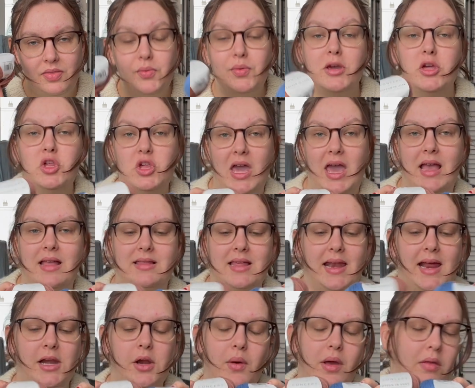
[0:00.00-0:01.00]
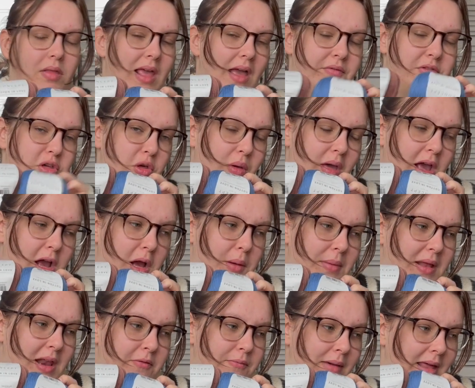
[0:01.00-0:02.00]
3 shades, and I know I only have 2 here,
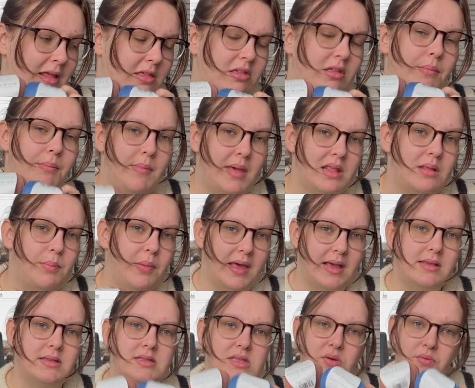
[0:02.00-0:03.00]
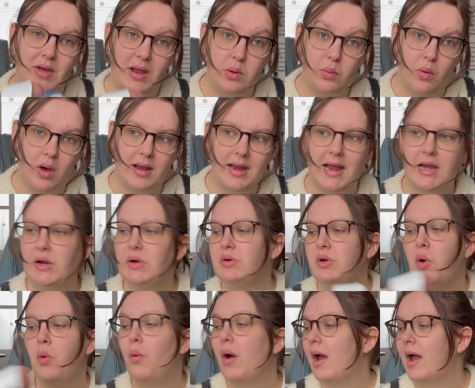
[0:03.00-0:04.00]
but I've managed to misplace the red one. I don't
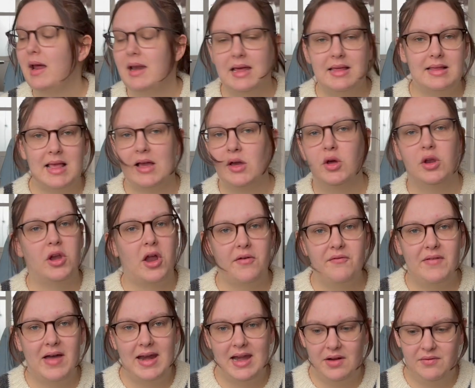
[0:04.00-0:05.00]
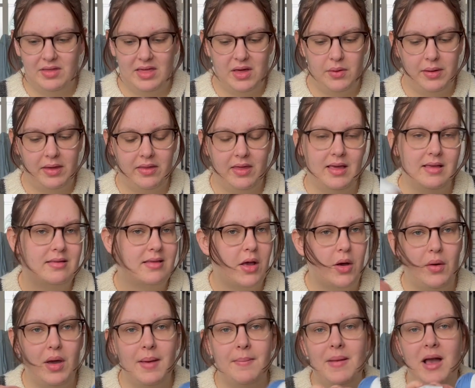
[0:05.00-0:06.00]
know where it is. I could not find it really quickly.
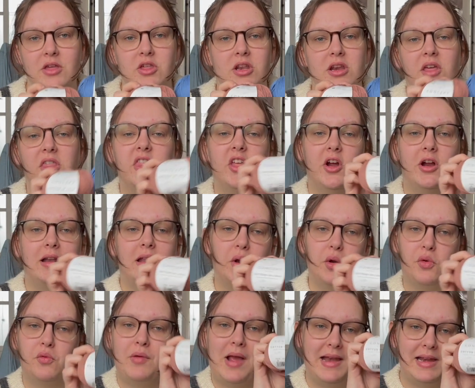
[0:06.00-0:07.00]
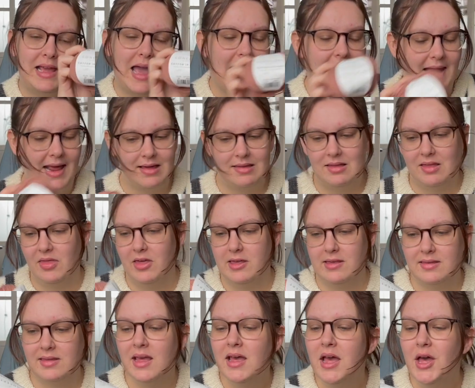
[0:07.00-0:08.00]
So imagine a third little red guy next to
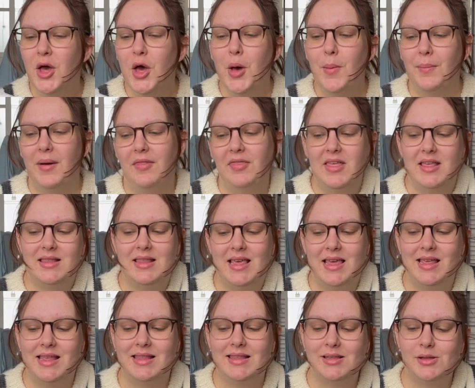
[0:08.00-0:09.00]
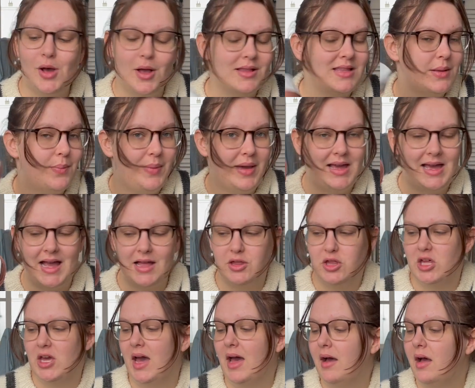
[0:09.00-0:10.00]
this. But this is Concept by
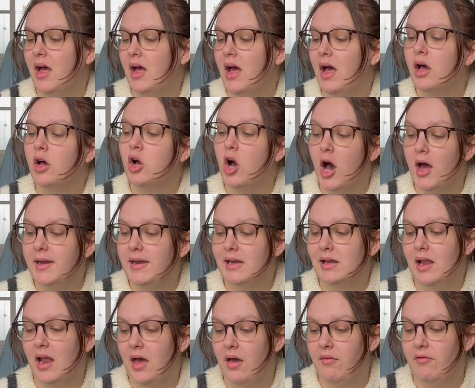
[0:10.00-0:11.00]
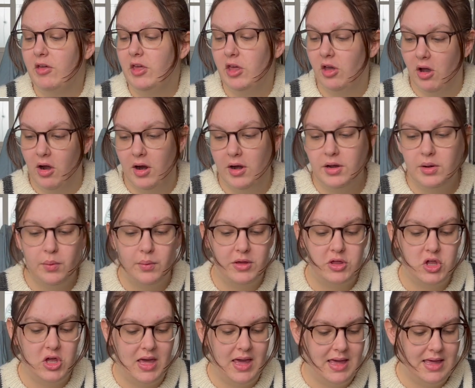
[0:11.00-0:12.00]
Katja Cotton in Love yarn,
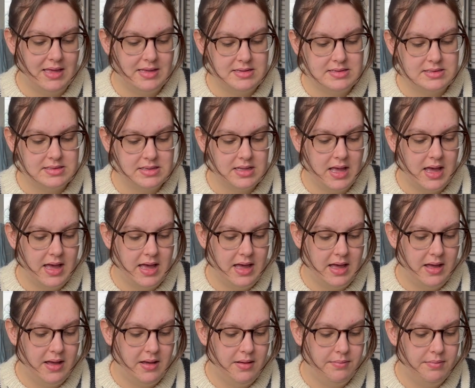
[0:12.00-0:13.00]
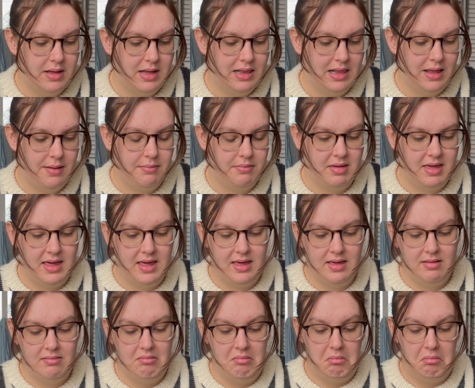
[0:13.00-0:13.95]
which is, let me